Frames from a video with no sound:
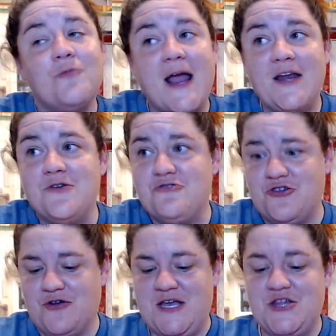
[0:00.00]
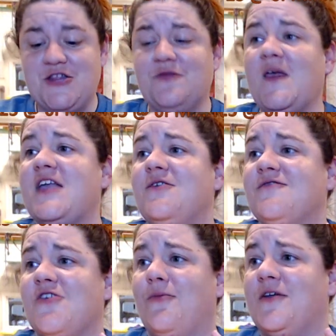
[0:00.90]
Nutrish. Thank you
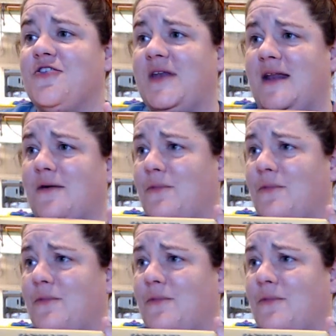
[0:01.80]
so much, Anita. We